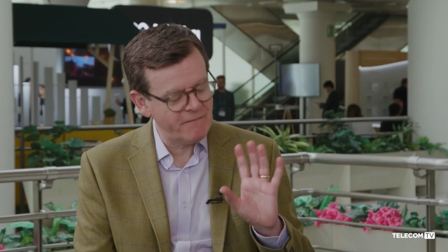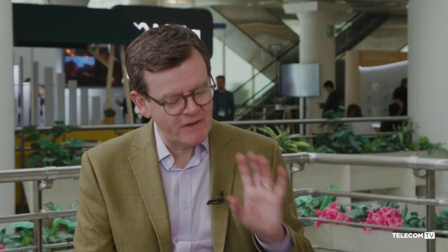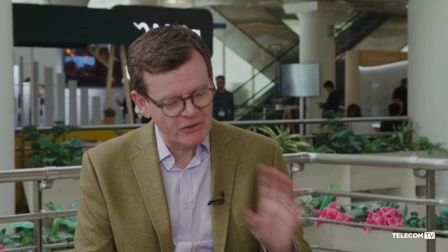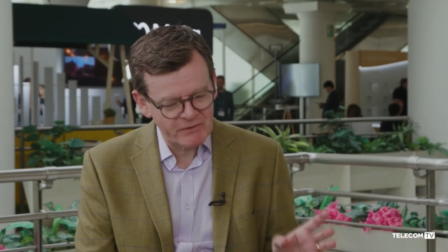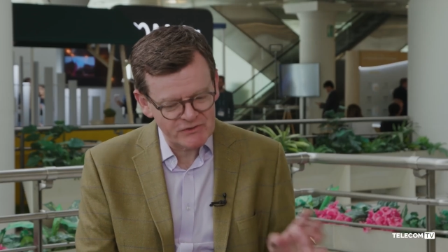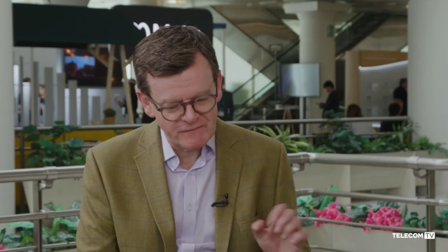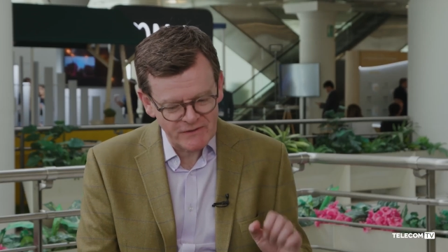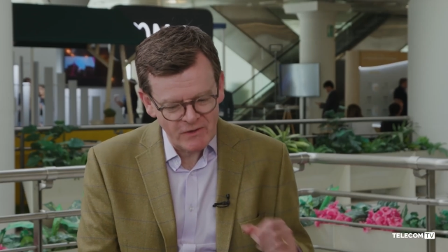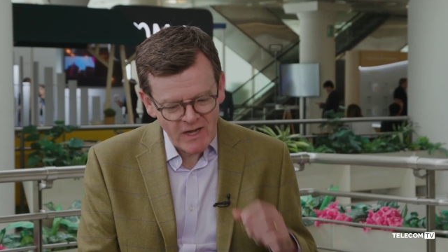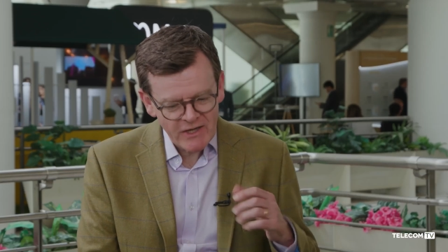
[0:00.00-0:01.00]
final question for
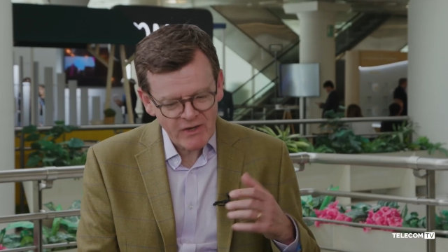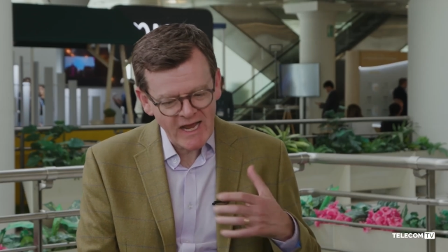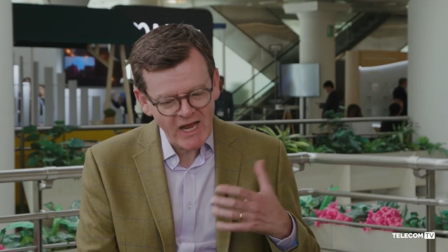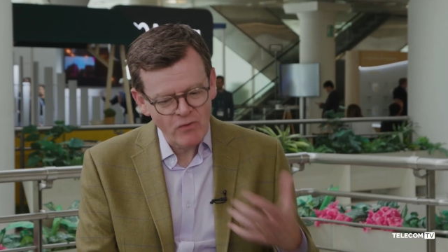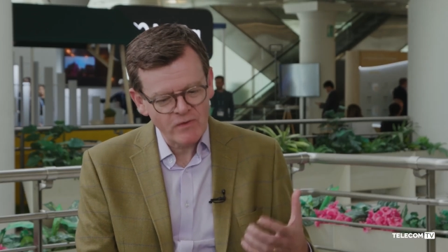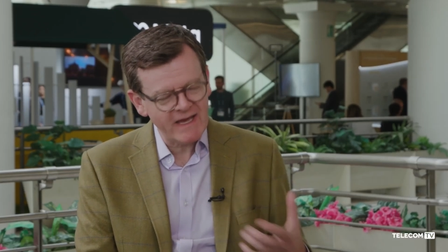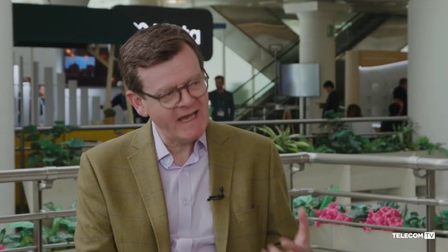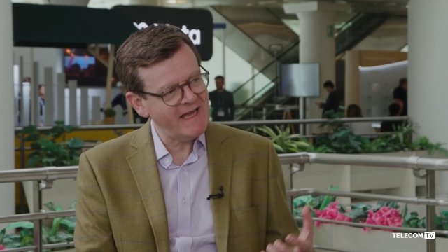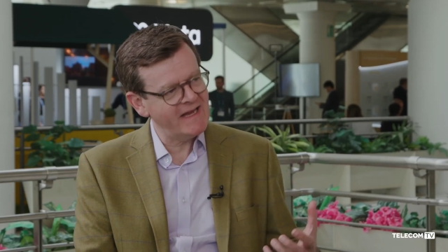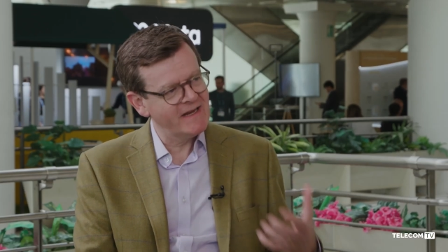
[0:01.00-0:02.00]
you. You know, how
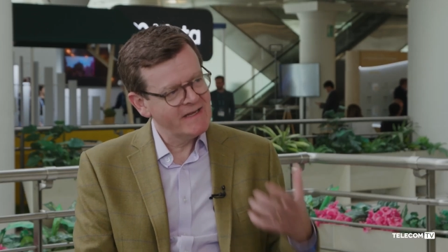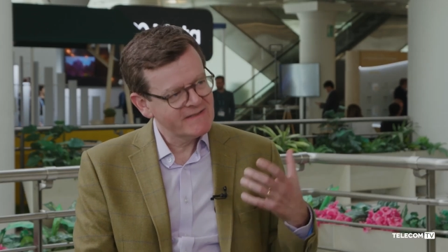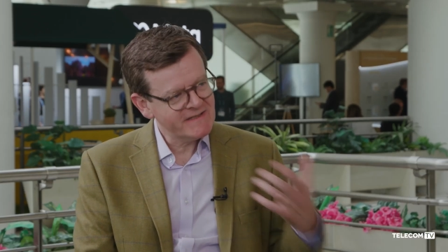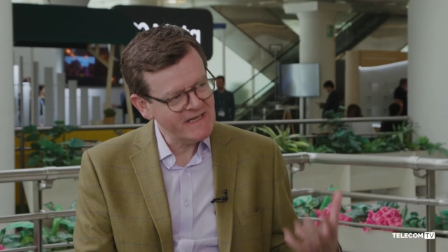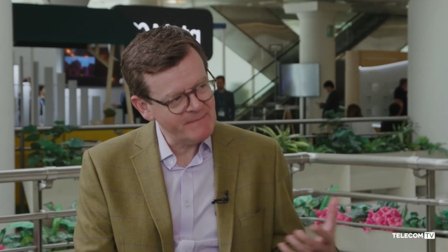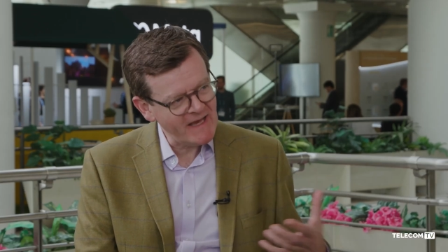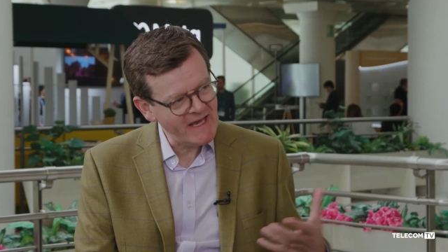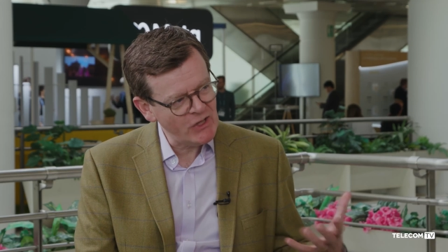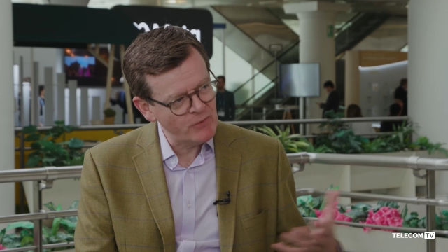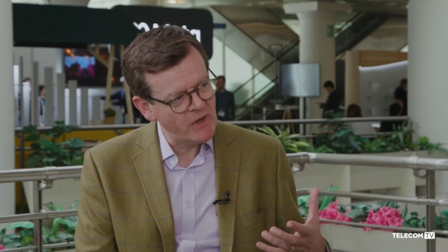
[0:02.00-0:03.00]
can TIP
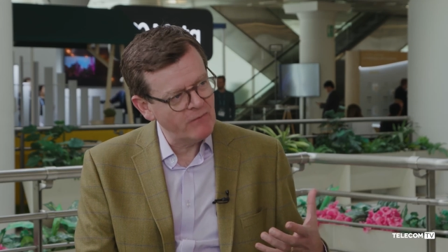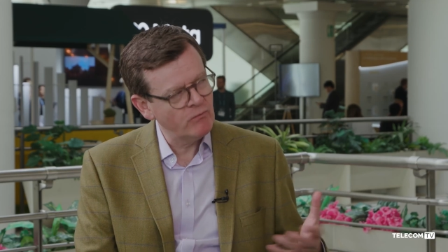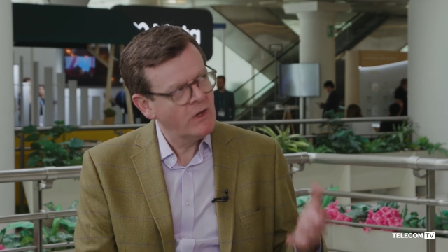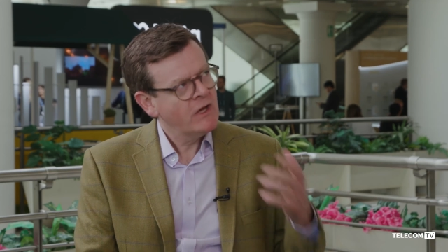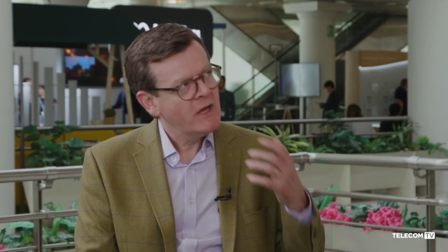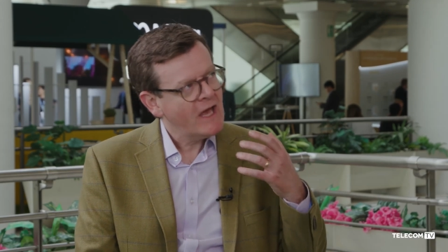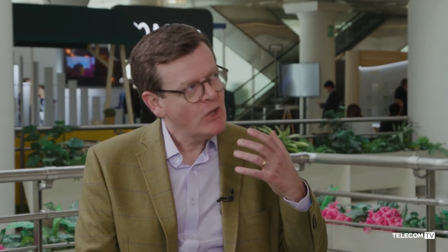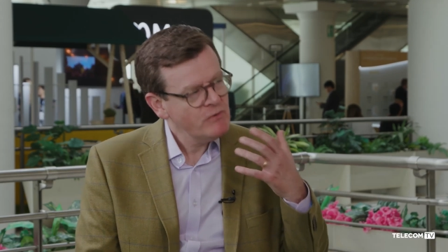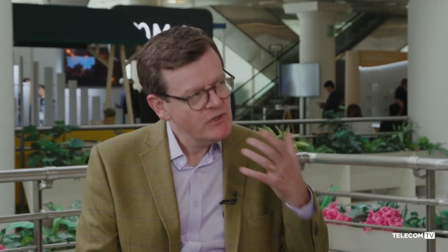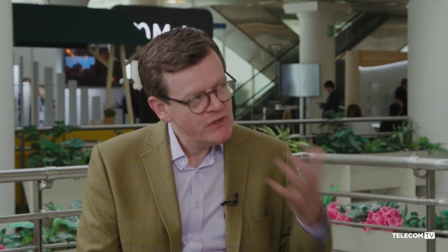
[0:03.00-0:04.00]
help
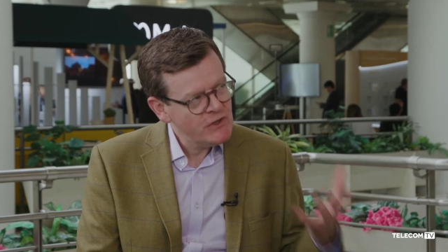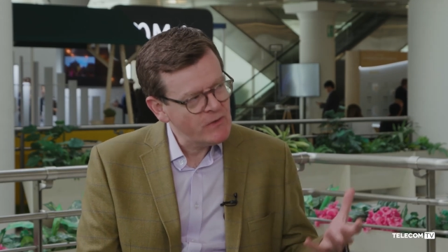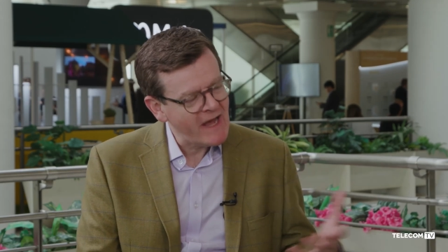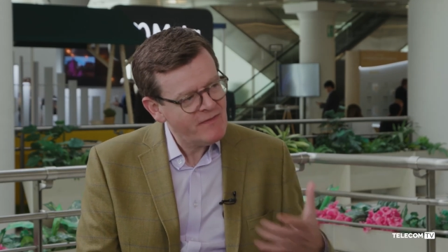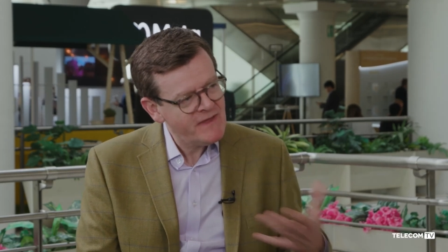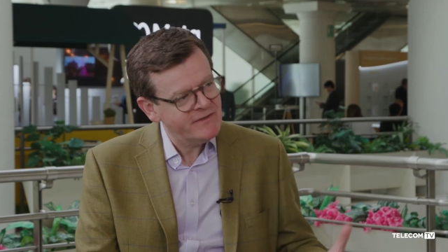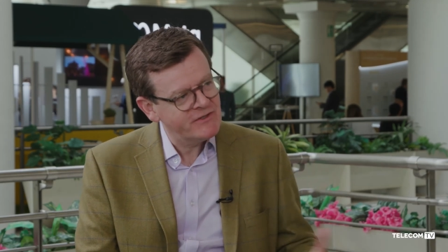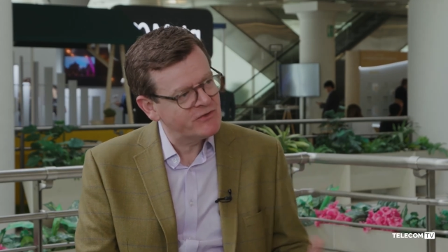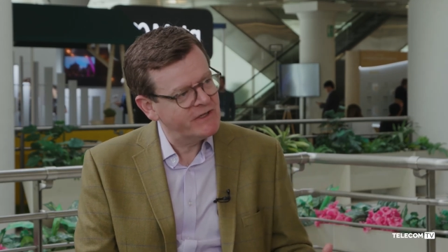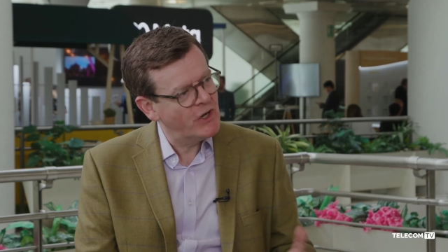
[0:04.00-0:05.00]
help you and the
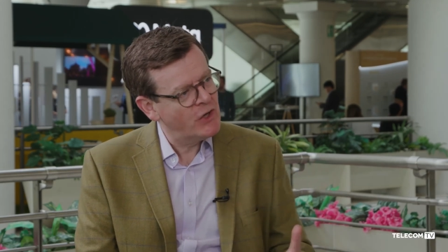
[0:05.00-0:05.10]
industry